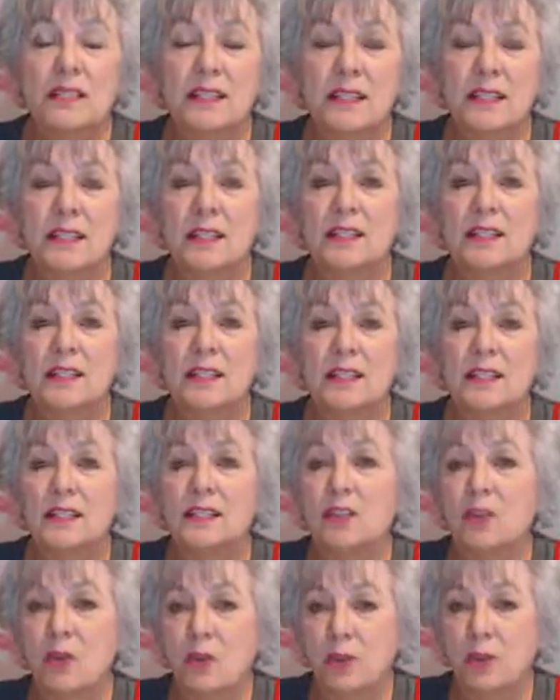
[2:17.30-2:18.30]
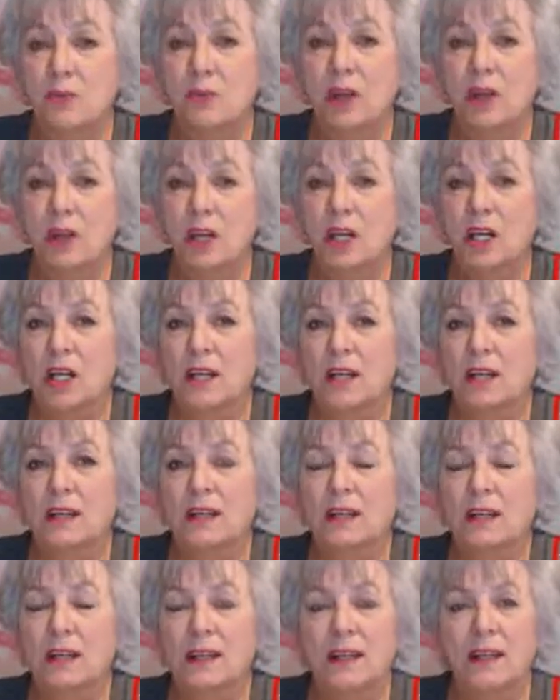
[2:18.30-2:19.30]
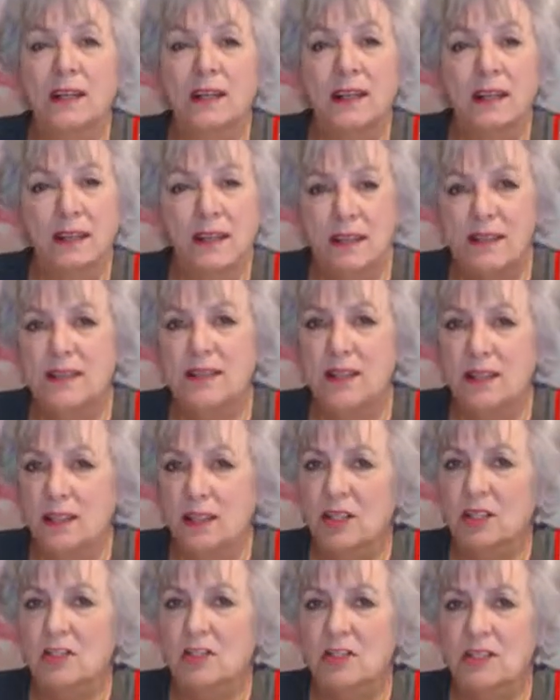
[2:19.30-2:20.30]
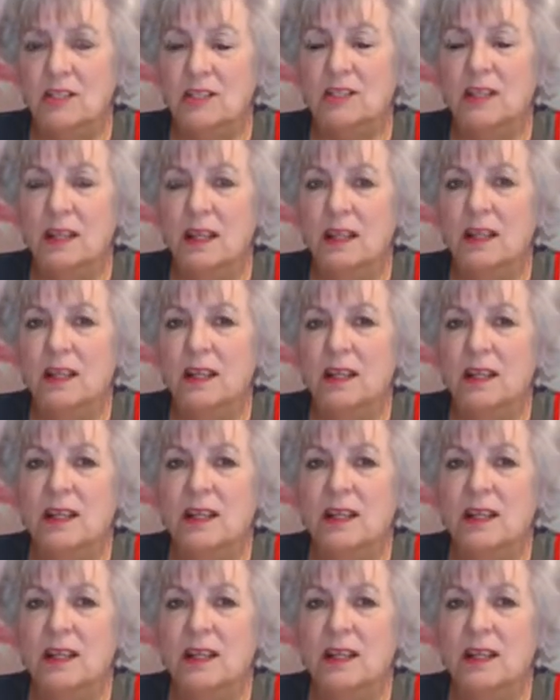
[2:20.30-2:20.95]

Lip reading: in North America? Isn't that interesting?